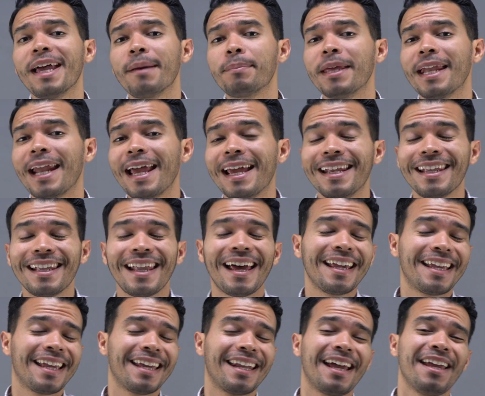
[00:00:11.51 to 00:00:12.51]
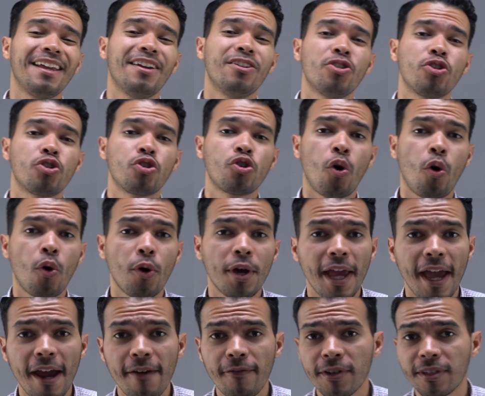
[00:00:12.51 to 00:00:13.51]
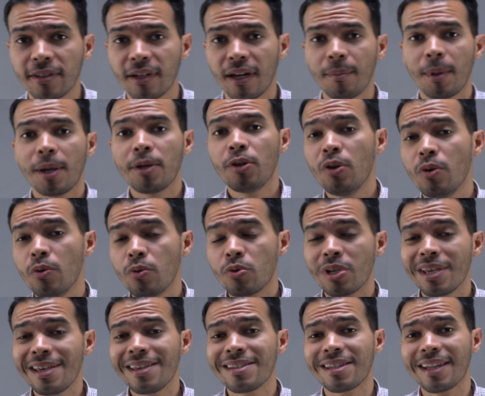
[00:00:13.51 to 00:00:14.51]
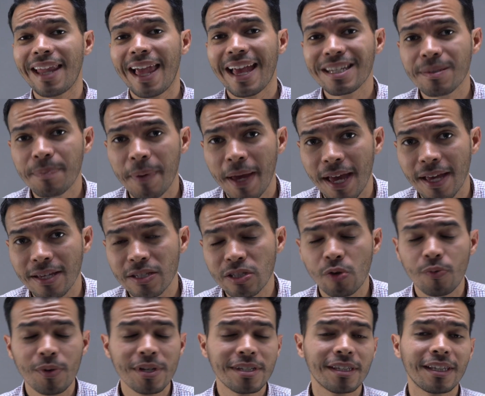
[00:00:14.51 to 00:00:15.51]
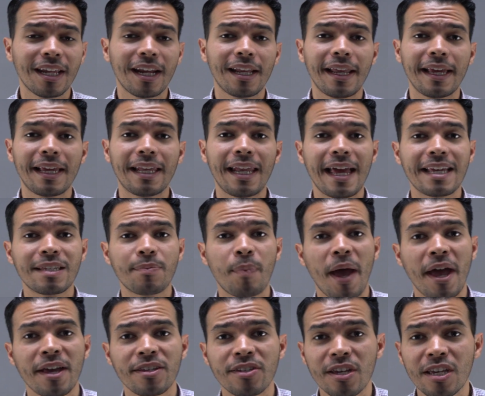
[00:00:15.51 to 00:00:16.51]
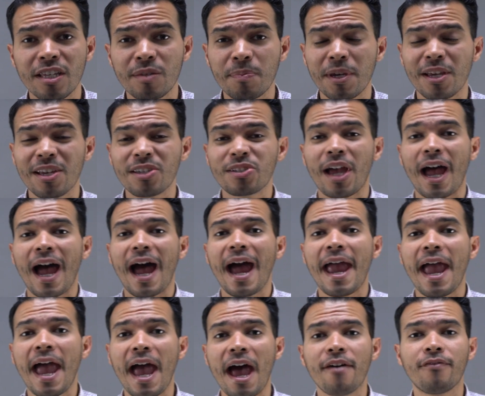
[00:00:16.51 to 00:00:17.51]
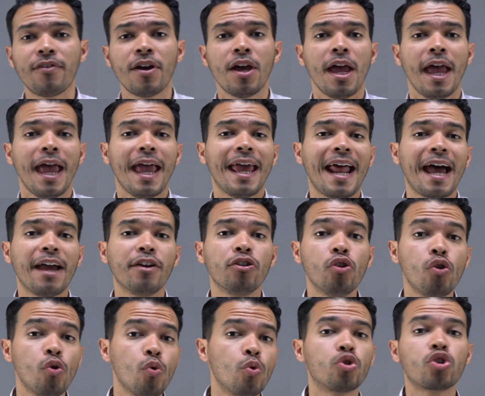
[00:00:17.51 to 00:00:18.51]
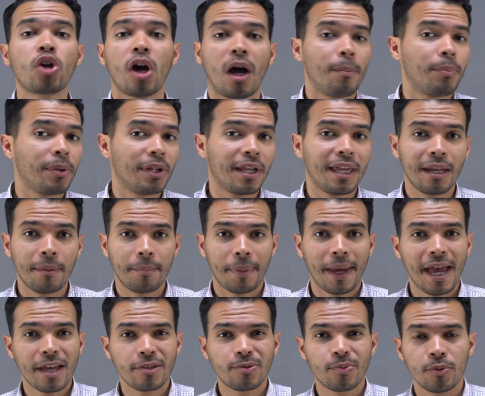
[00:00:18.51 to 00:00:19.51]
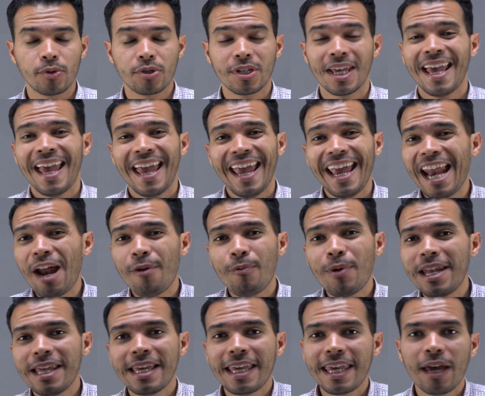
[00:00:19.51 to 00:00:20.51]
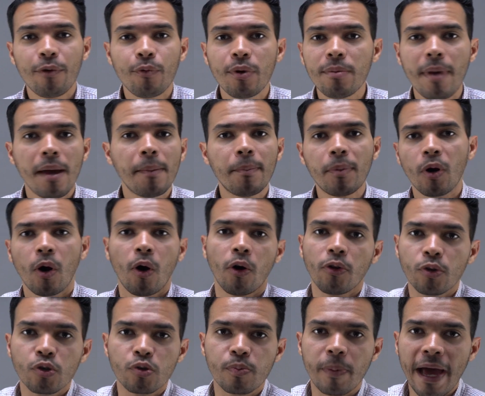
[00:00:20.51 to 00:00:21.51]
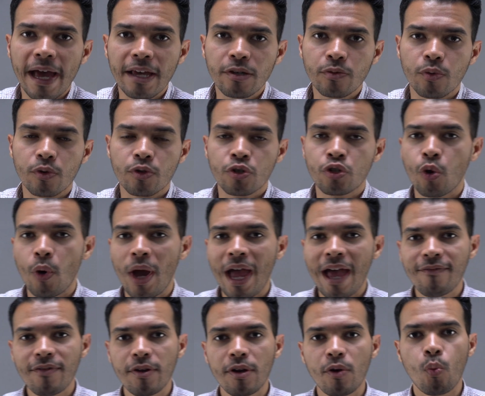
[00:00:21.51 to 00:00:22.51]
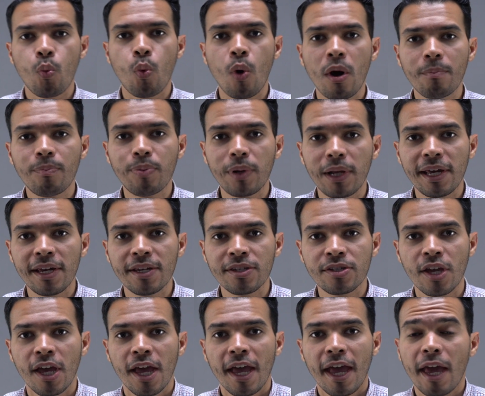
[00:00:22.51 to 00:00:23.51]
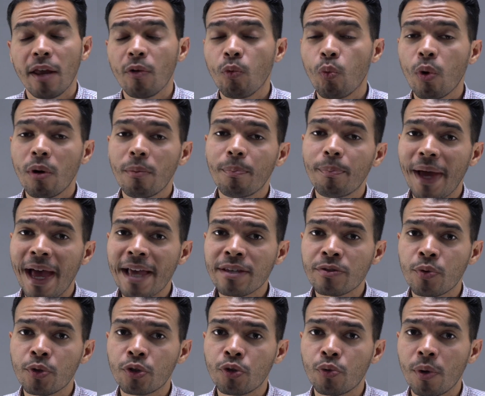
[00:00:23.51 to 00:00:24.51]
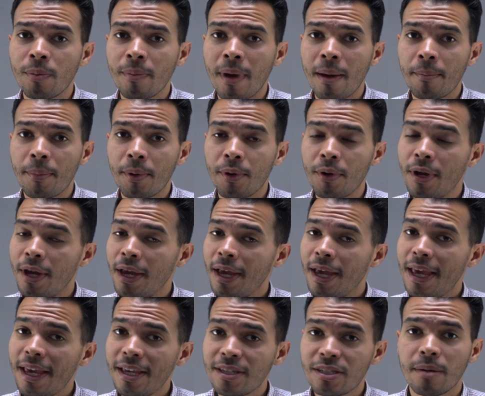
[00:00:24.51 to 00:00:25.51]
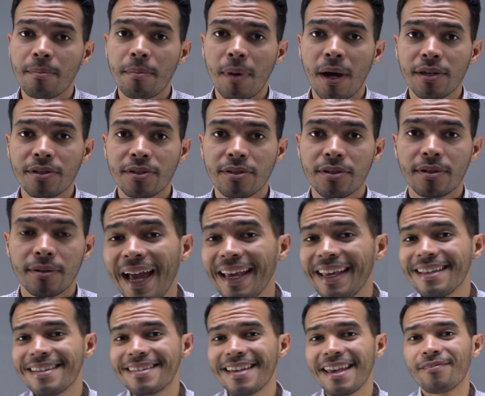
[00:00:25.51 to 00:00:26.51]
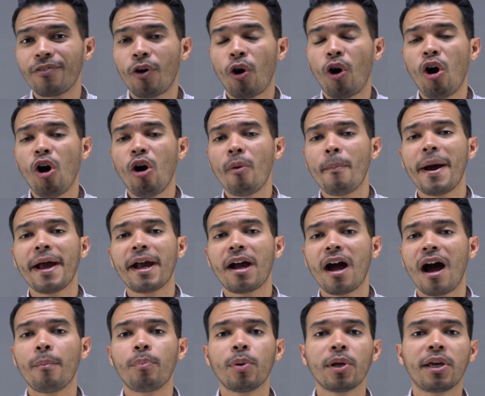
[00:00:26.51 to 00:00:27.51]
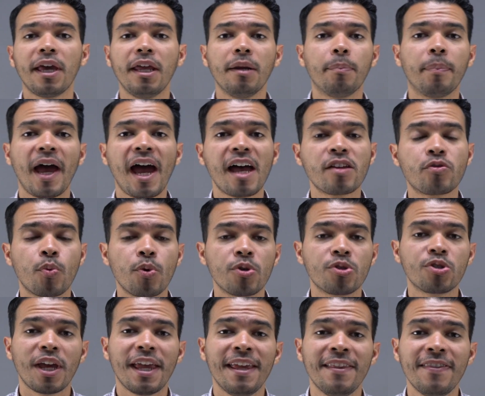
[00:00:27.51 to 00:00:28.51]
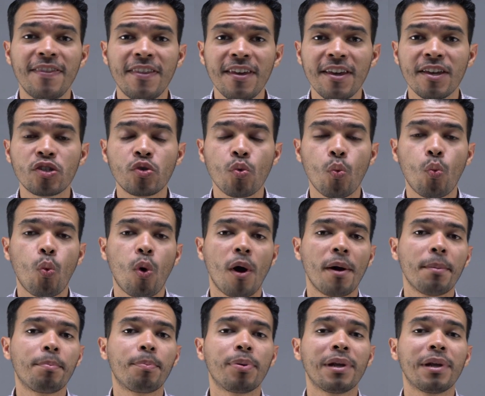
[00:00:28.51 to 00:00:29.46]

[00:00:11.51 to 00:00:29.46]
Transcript: app that I like and I enjoy every time I use is LastPass. The reason that I like LastPass is because I have and I use complicated passwords and I really can't remember all those passwords. So having one place and one password to remember is a must. I can save all my complicated passwords in this one